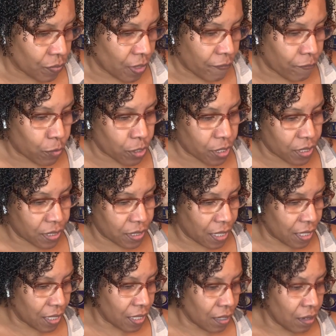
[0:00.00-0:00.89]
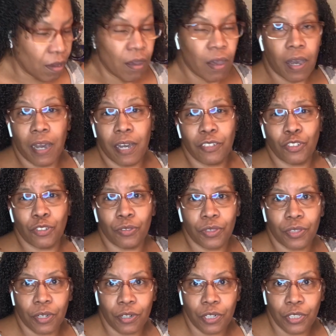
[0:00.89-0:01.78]
for the Zeny,
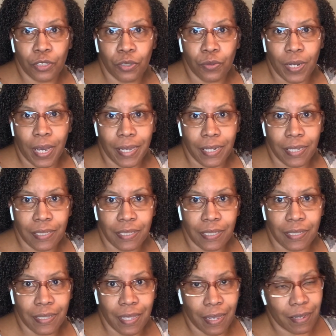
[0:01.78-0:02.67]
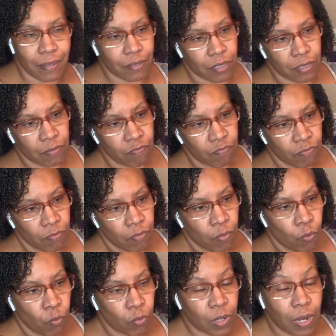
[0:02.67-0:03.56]
$132.96.
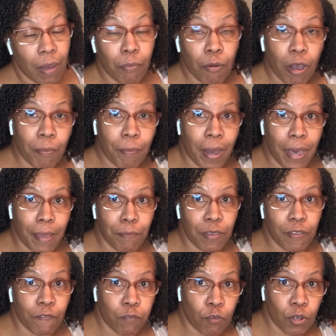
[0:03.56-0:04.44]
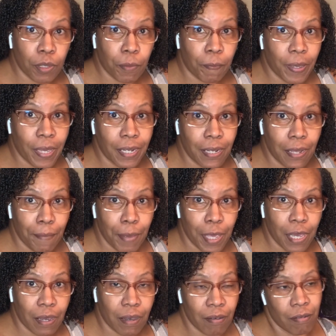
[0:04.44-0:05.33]
When I bought mine before the
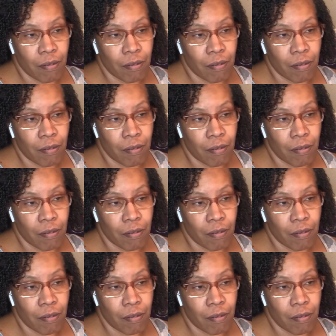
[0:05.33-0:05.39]
pandemic,